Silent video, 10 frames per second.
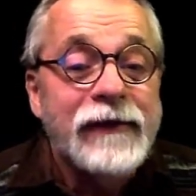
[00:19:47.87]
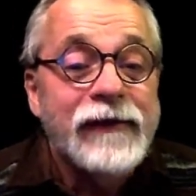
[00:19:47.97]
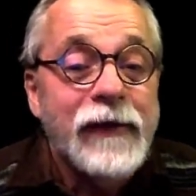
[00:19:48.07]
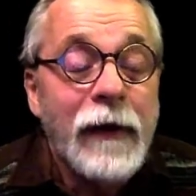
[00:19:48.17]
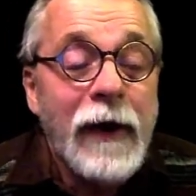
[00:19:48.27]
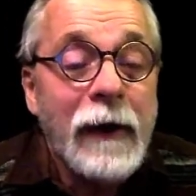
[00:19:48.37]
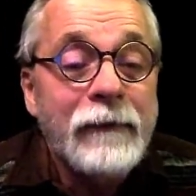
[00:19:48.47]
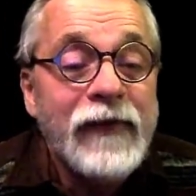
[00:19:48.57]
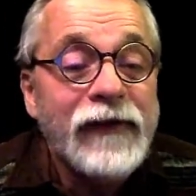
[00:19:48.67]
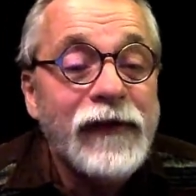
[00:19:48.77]
So
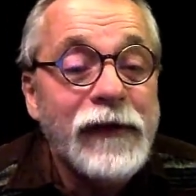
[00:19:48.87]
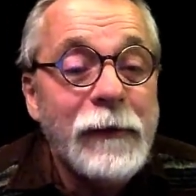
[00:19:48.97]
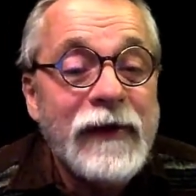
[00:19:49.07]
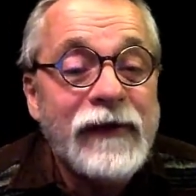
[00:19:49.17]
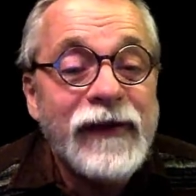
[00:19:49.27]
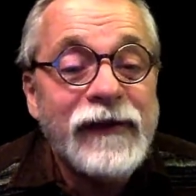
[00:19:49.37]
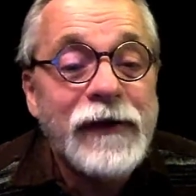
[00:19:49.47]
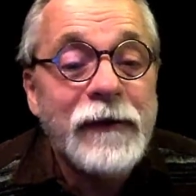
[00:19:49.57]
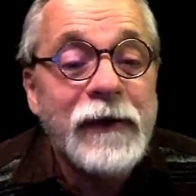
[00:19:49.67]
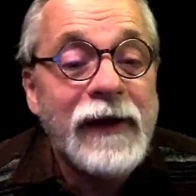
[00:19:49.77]
this is new to me, says
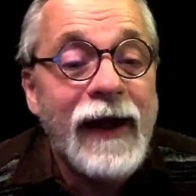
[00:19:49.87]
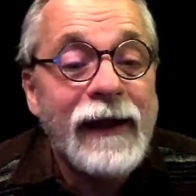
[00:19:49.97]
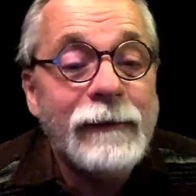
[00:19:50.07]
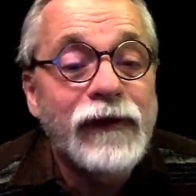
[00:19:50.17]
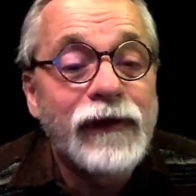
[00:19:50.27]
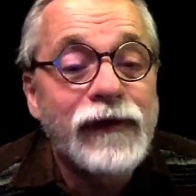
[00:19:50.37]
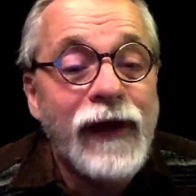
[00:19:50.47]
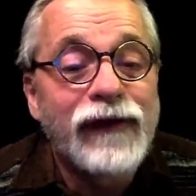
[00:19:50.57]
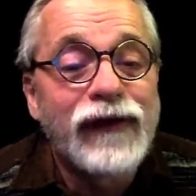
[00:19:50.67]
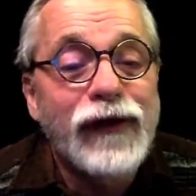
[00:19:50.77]
Kareen. I have
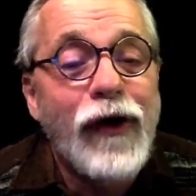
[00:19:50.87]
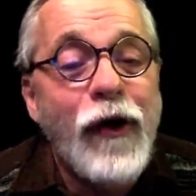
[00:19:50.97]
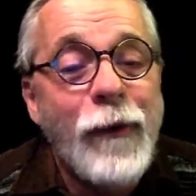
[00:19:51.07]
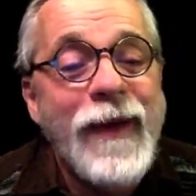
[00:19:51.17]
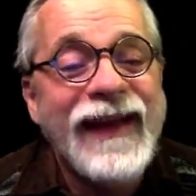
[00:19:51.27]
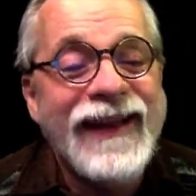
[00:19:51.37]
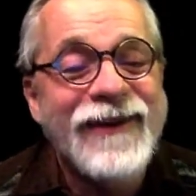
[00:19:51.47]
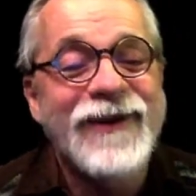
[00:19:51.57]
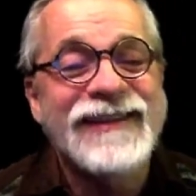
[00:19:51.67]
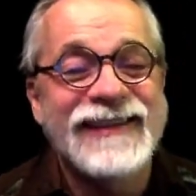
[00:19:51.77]
so many
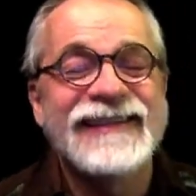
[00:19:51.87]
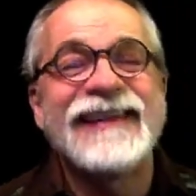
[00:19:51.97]
questions.